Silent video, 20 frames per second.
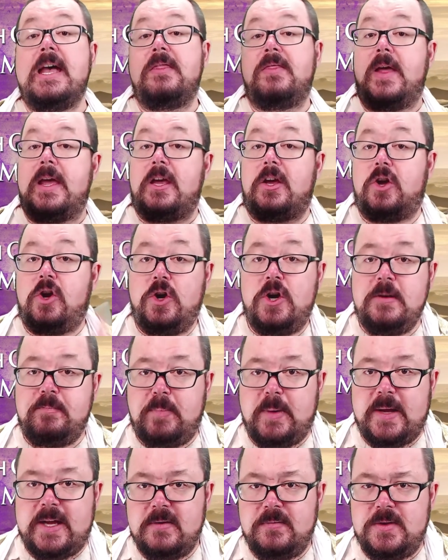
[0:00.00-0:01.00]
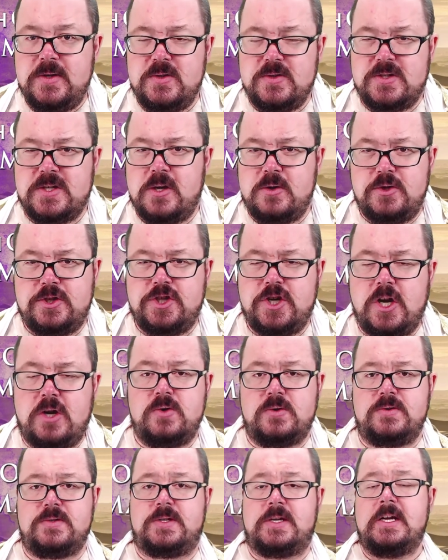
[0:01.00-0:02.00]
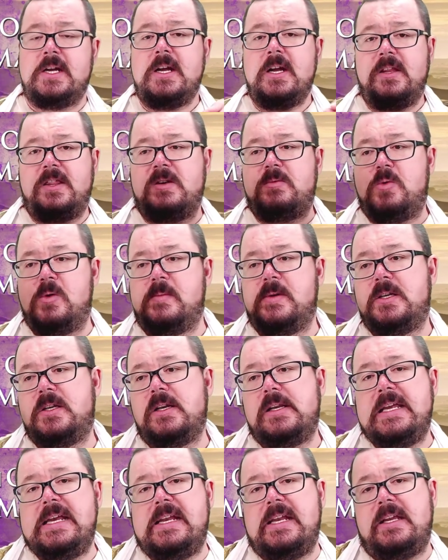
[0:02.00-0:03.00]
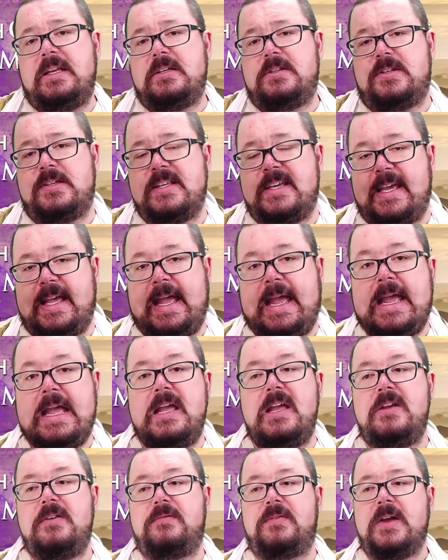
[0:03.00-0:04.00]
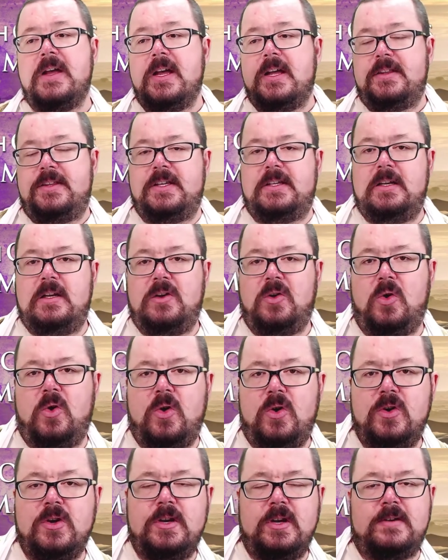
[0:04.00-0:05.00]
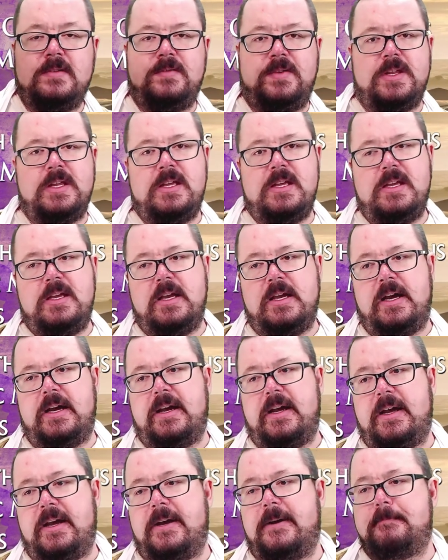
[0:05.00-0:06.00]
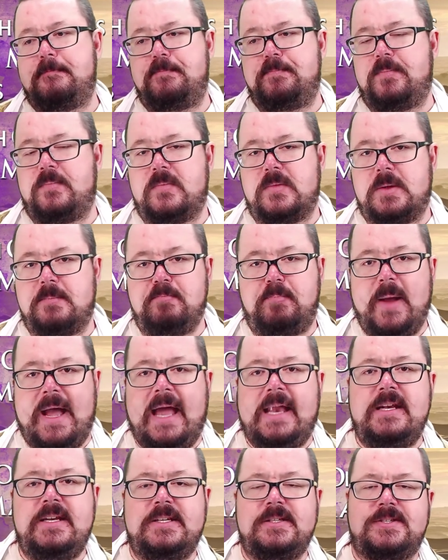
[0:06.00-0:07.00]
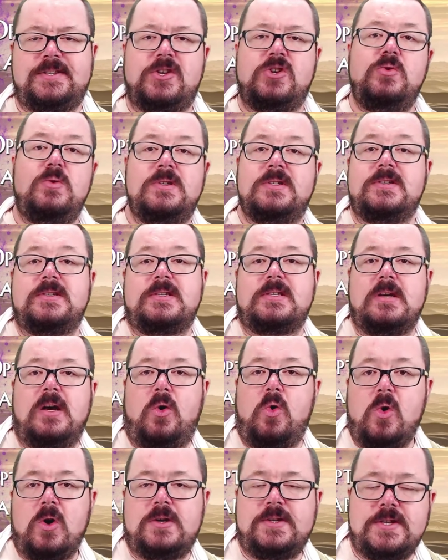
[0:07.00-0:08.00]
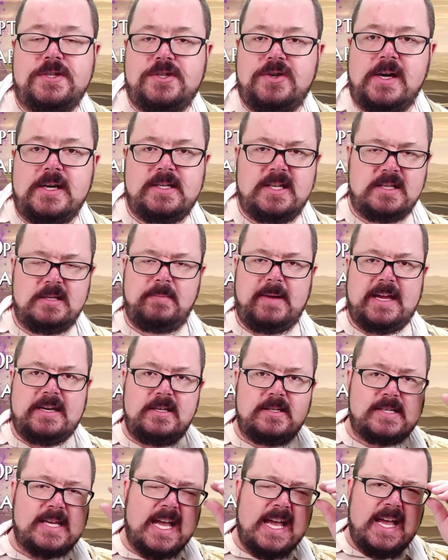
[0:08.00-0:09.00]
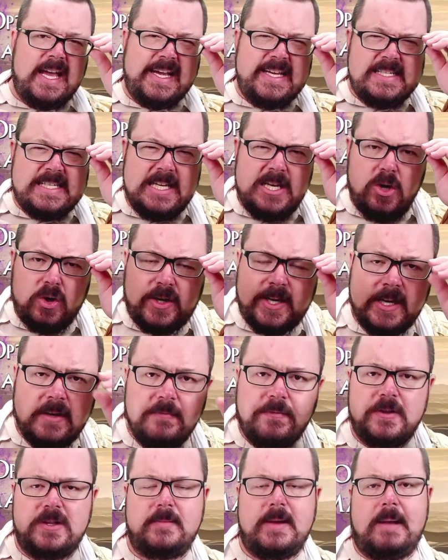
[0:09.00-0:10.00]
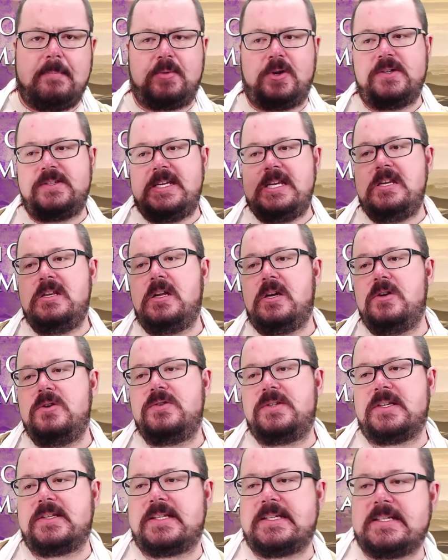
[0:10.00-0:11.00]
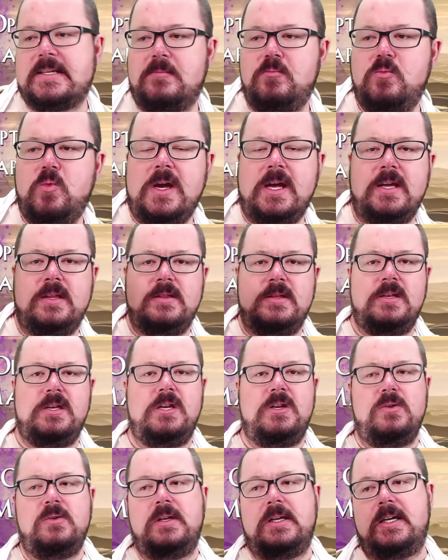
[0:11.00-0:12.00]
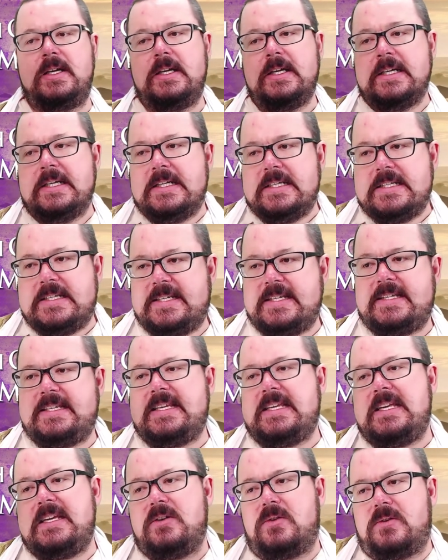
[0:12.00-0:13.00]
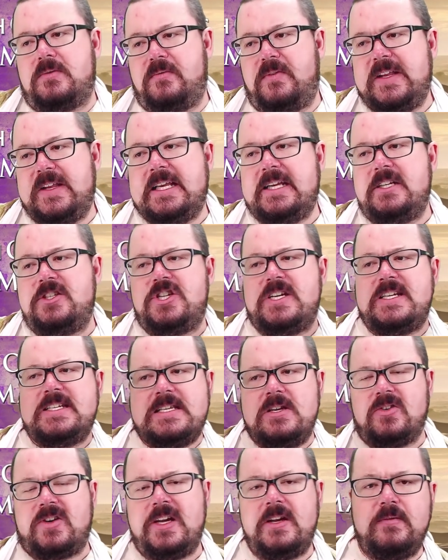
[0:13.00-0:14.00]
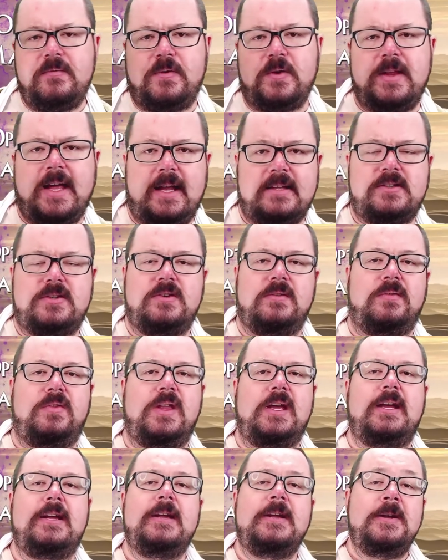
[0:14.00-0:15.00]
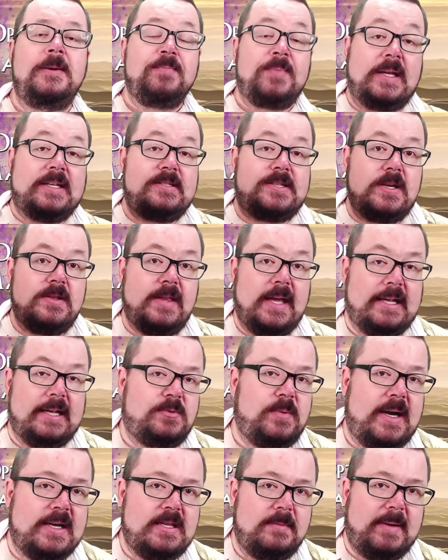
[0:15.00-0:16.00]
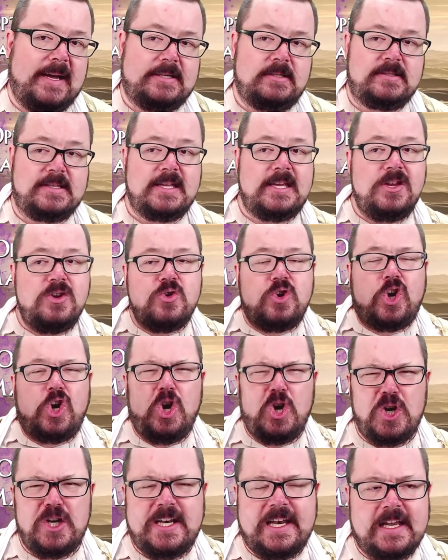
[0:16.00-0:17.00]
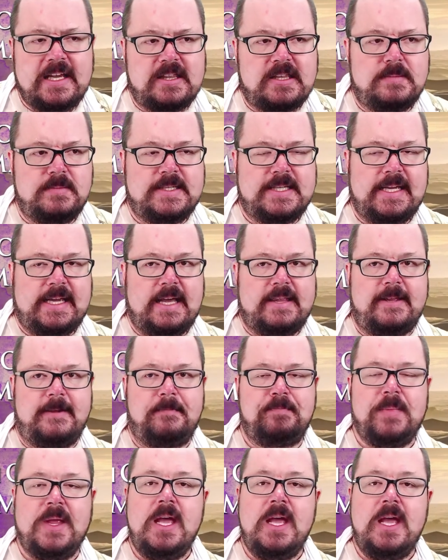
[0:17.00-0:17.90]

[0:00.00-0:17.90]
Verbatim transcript: They could be if you so chose. The woman leading to the cave, the lord of the um, bandits who is orchestrating the bandits is looking for the map because he knows it's somewhere in the Eula city or village. He's looking for that sort of thing. And so that's why the bandits are there. You could link them together.